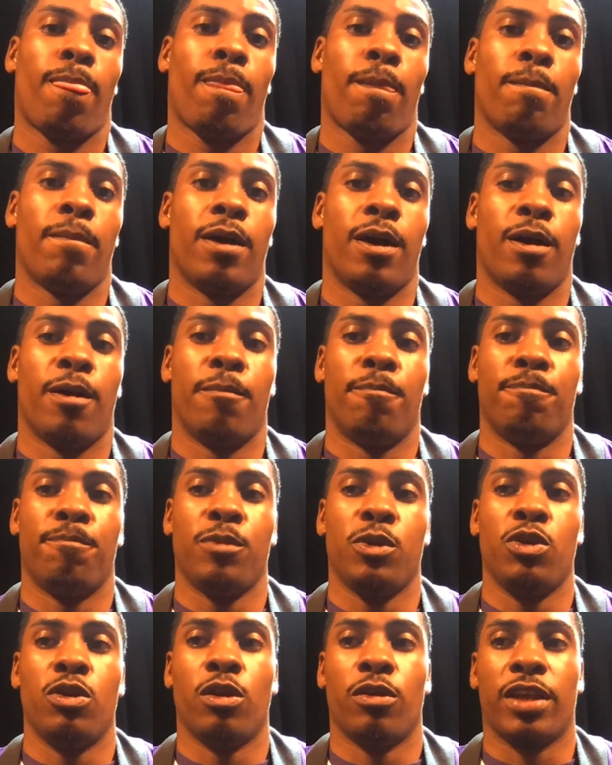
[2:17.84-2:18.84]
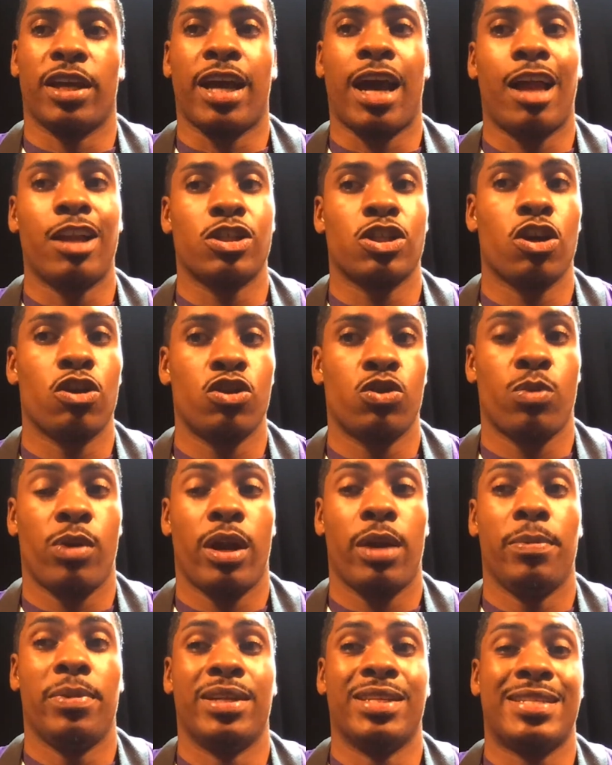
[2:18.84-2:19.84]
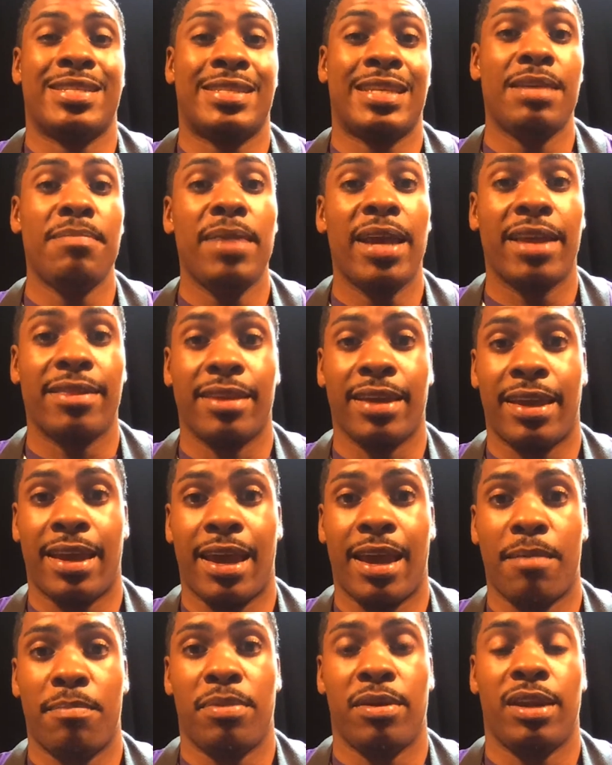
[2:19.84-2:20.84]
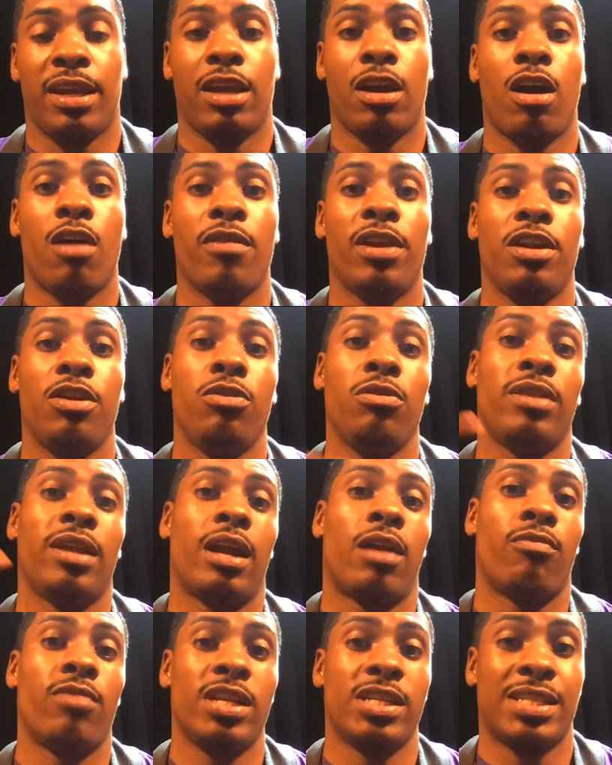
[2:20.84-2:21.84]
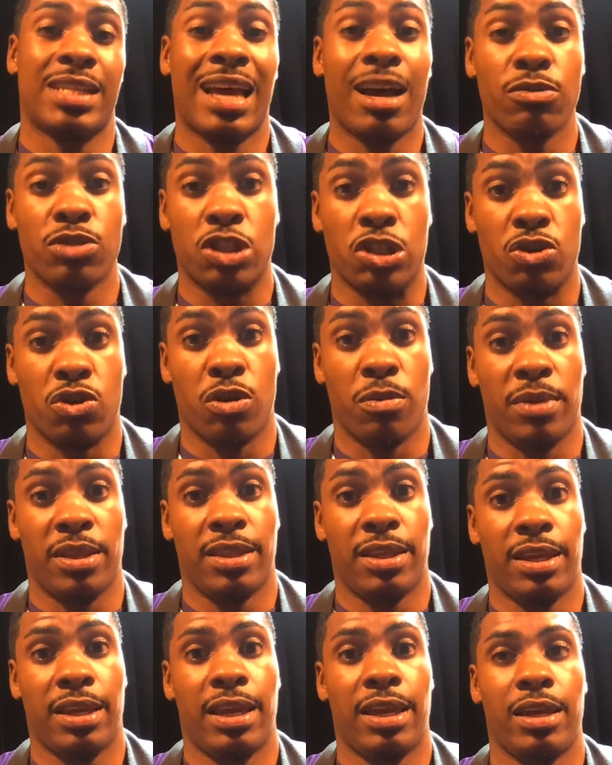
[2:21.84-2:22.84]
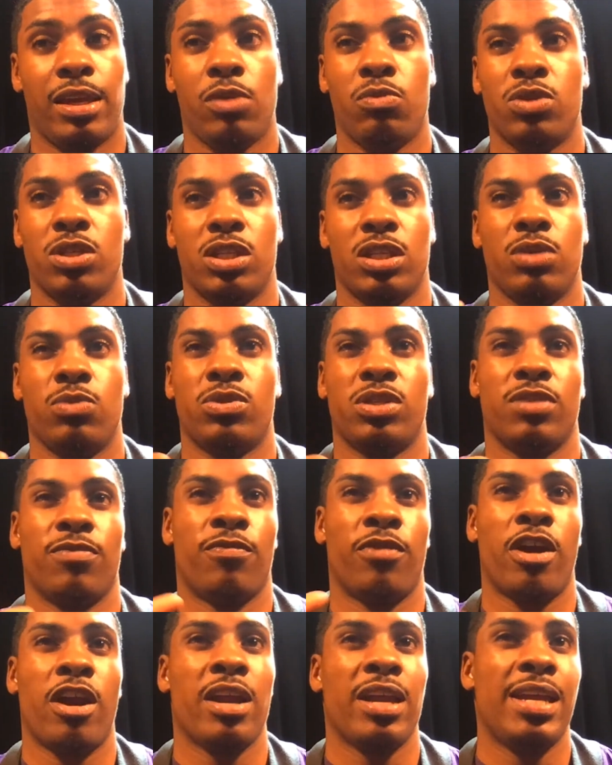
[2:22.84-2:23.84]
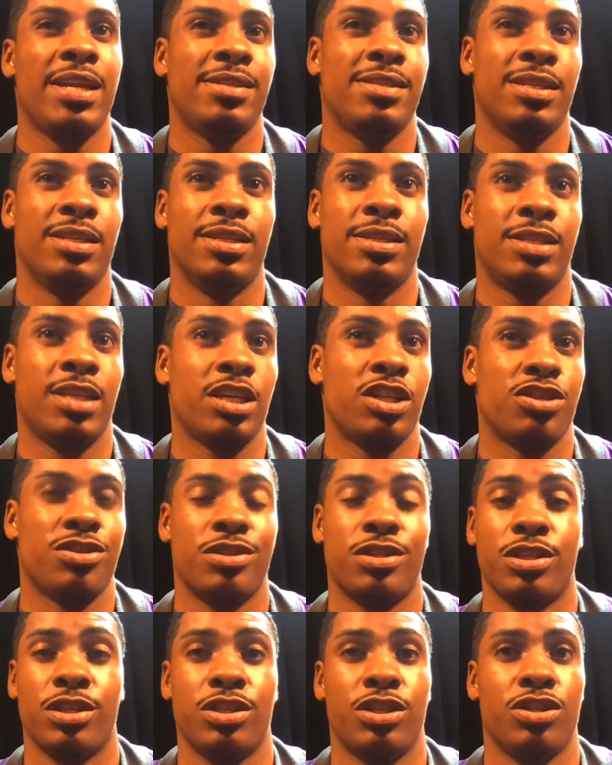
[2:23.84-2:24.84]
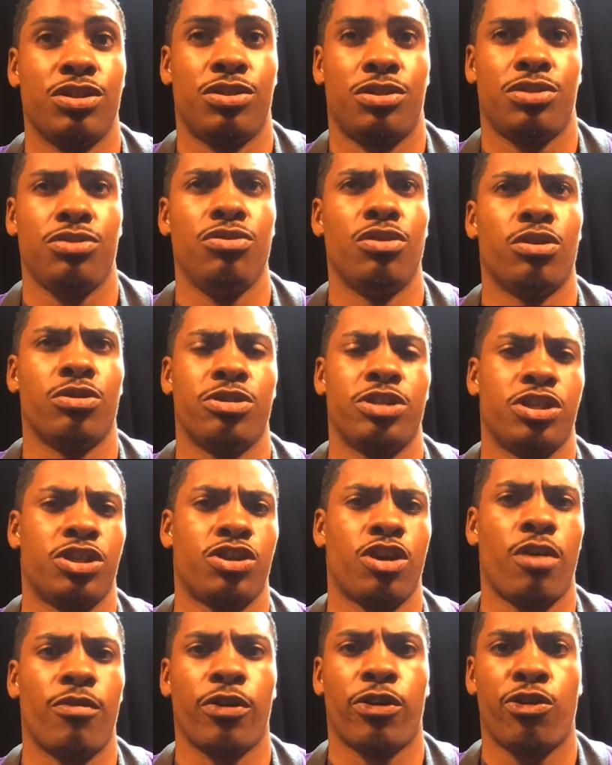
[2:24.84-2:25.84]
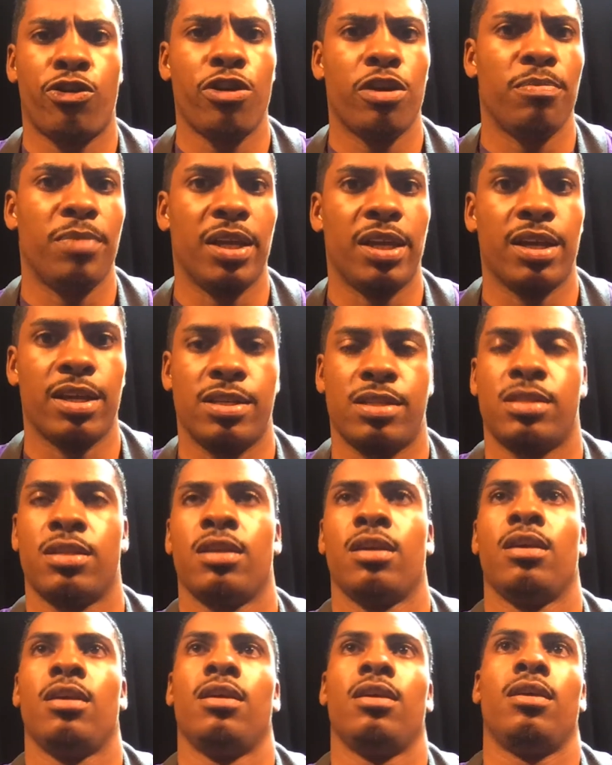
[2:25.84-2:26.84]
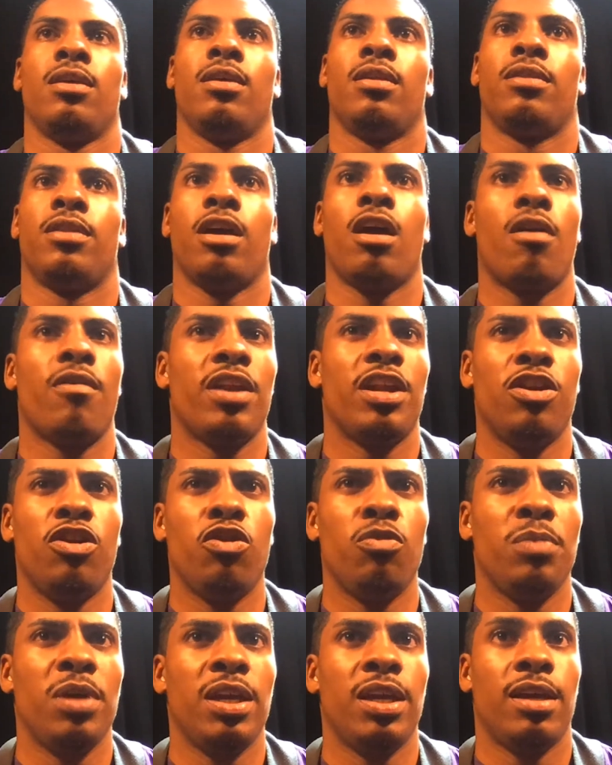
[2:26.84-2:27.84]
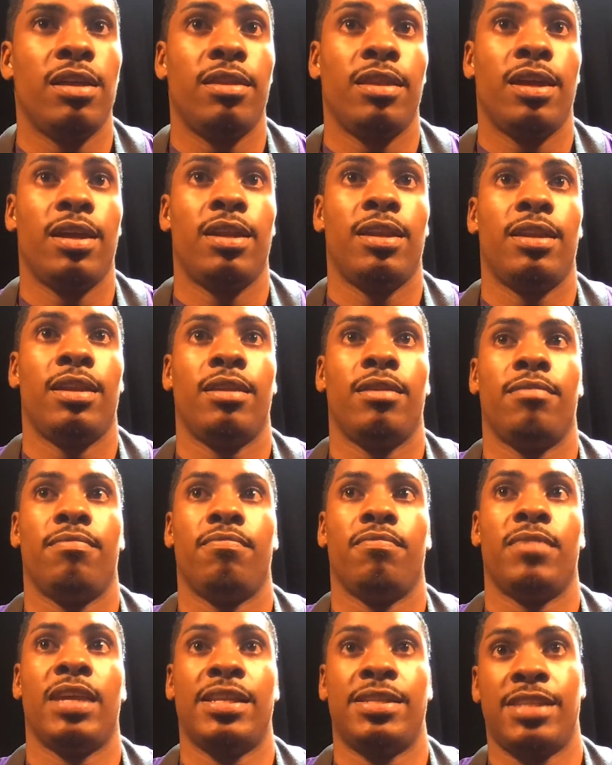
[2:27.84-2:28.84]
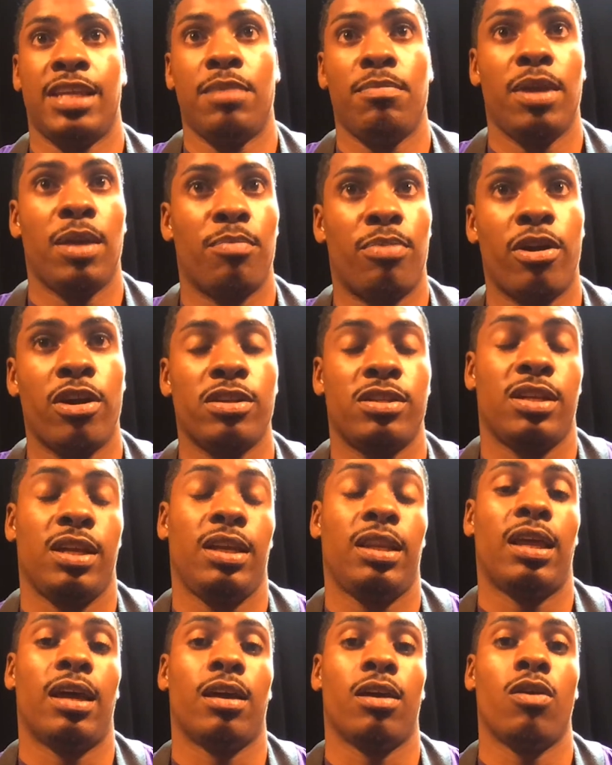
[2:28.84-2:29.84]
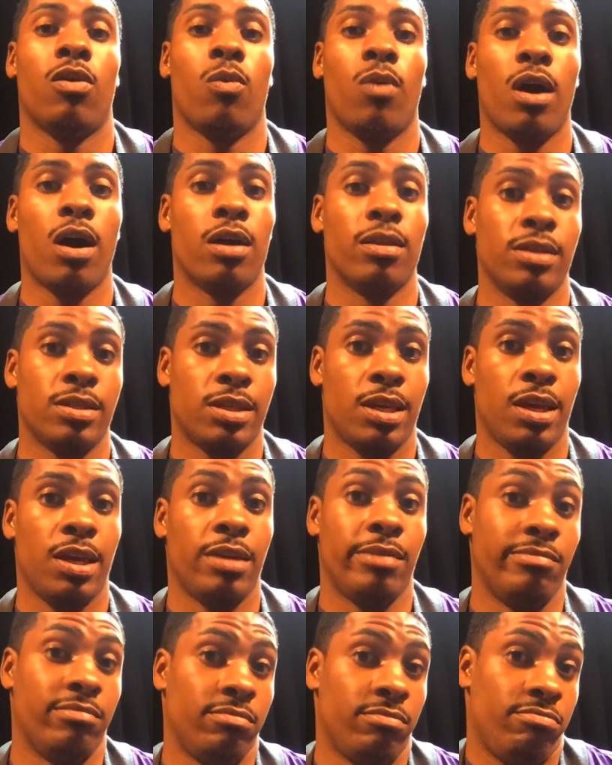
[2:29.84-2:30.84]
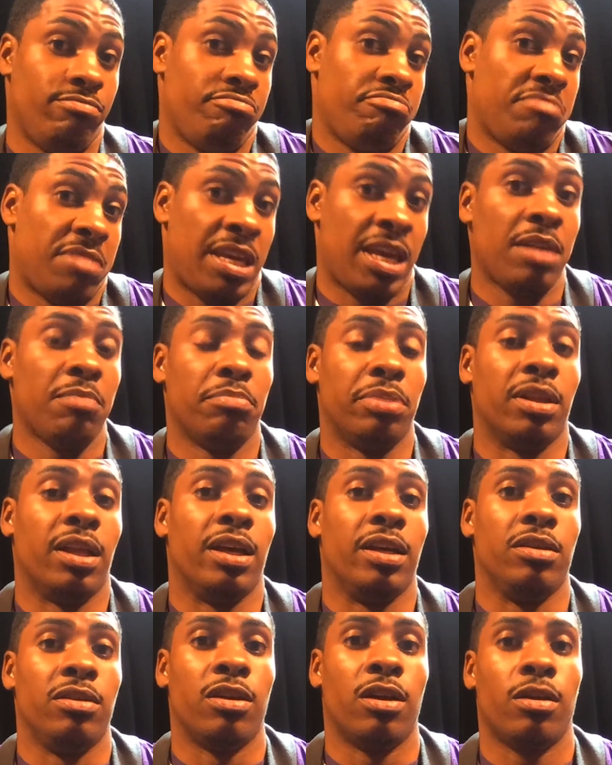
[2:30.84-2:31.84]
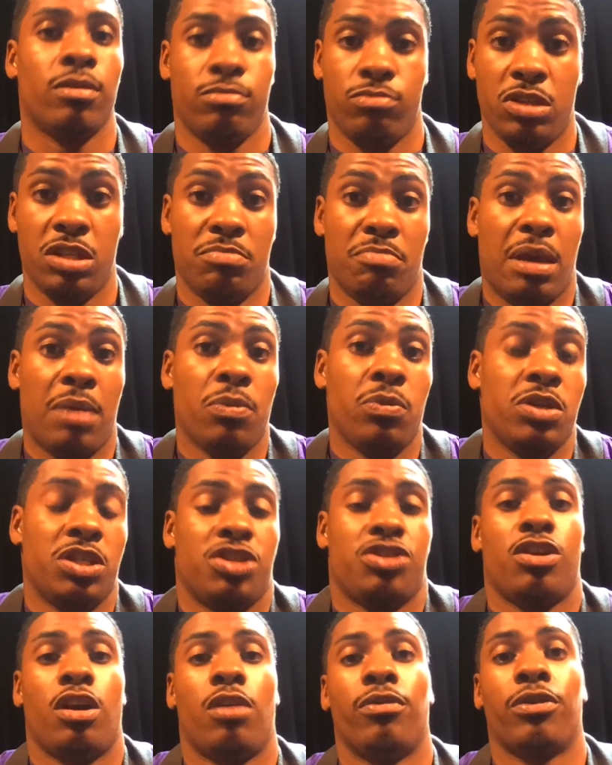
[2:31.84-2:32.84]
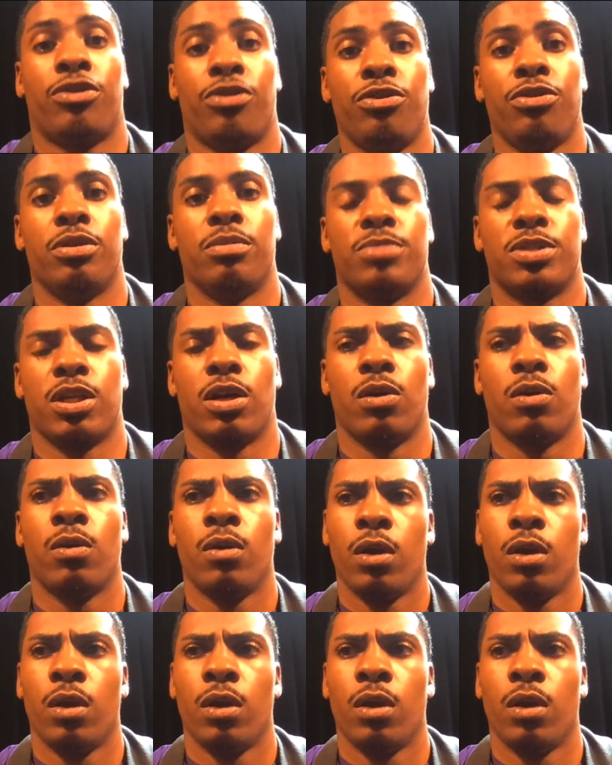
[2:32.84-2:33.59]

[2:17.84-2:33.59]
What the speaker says: the college coaches were able to see me at the camp and they already knew that I reached out to them, and then it was a very easy decision to just start recruiting me because they already knew me, and then they see me in person and they like, oh wow, this kid can play. Maybe we should start recruiting him. So